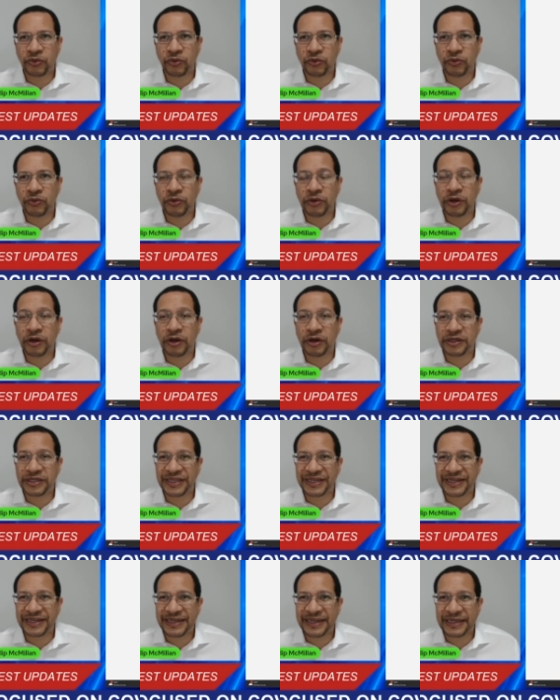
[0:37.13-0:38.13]
who got
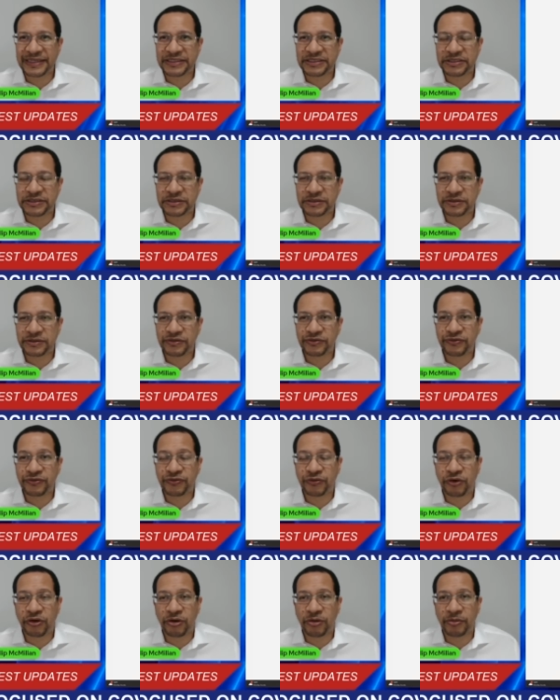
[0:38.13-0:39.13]
a letter
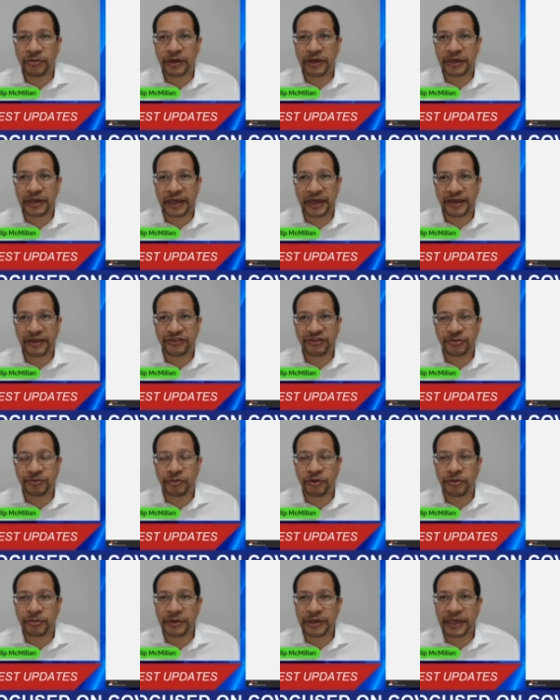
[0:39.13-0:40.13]
from Kaiser
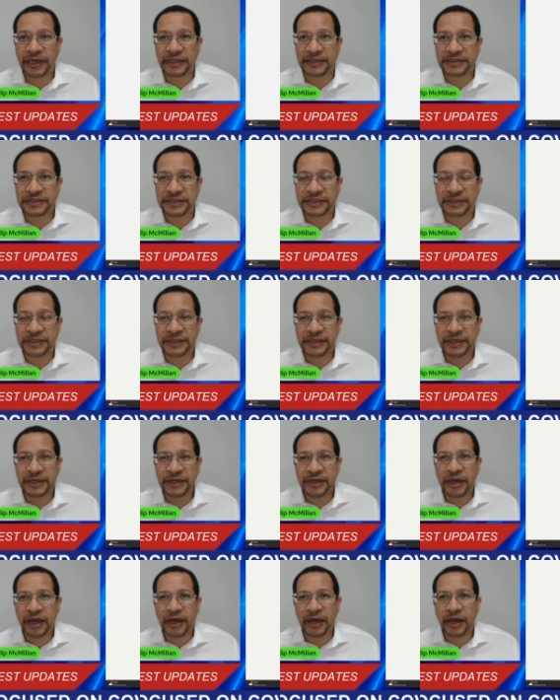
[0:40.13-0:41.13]
Permanente
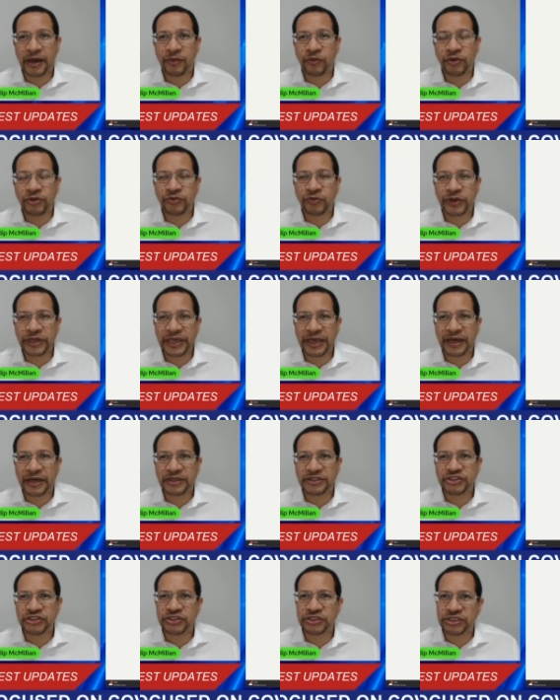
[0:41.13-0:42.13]
with
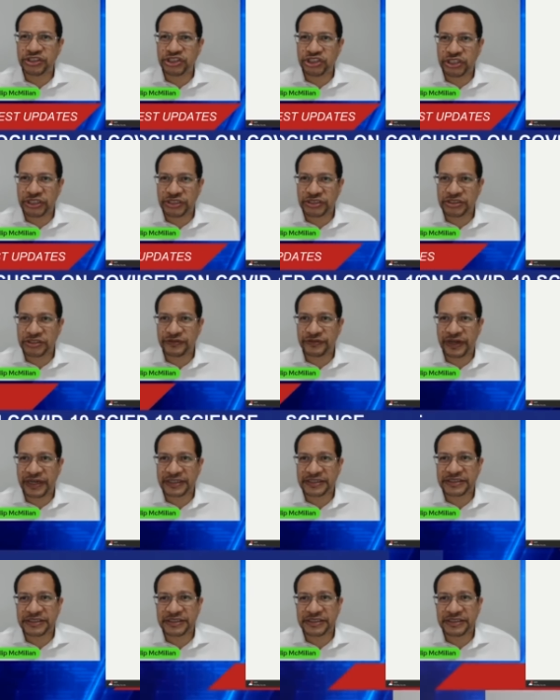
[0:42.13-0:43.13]
regards to the change in
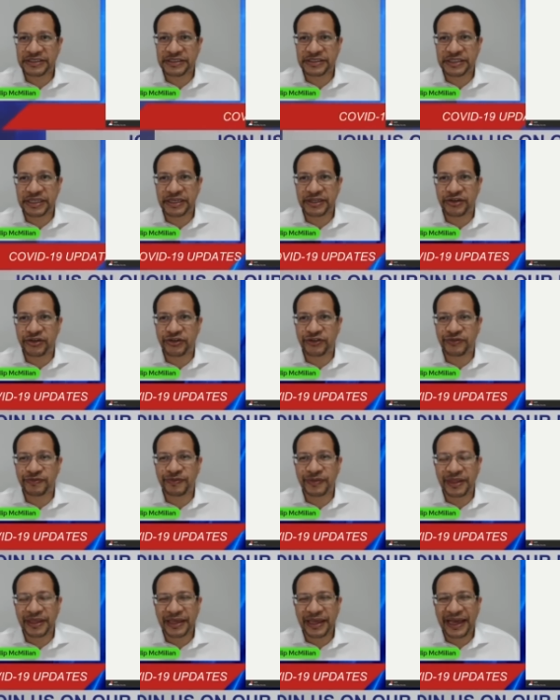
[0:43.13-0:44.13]
vaccine status.
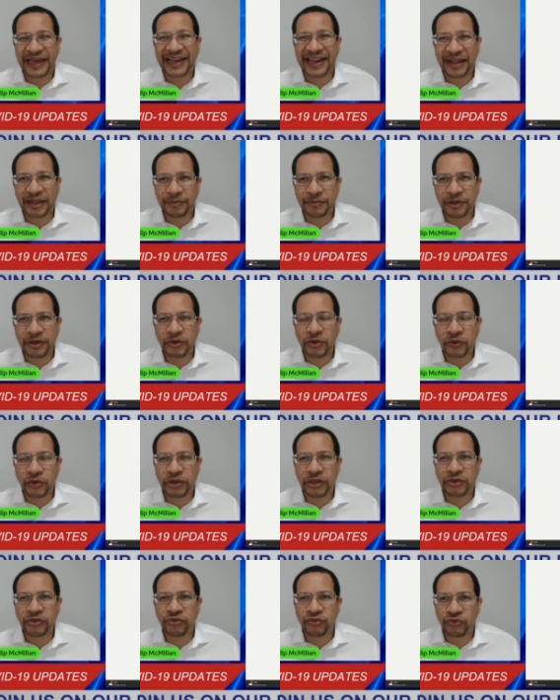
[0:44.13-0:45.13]
And I'll be
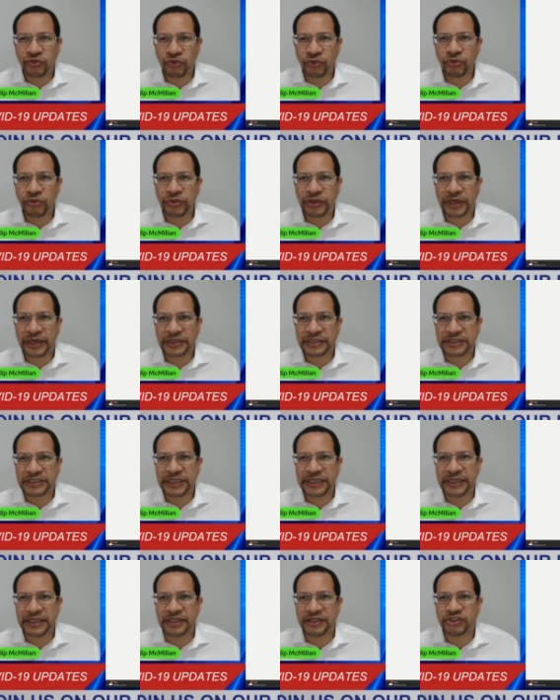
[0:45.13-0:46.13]
going through that
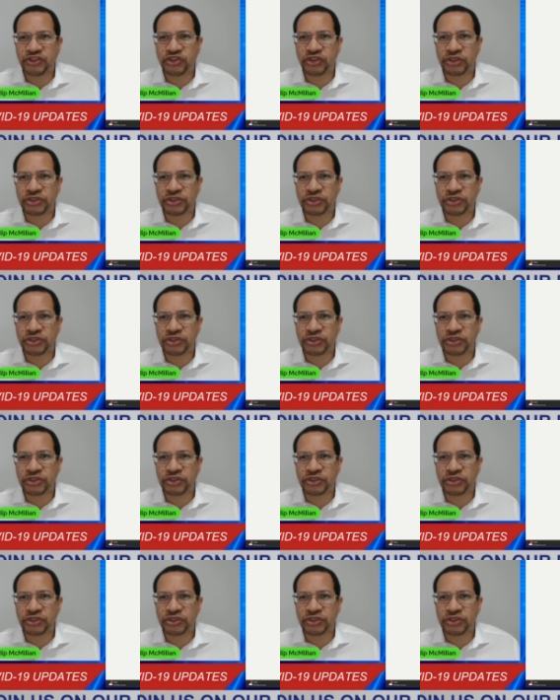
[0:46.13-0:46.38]
in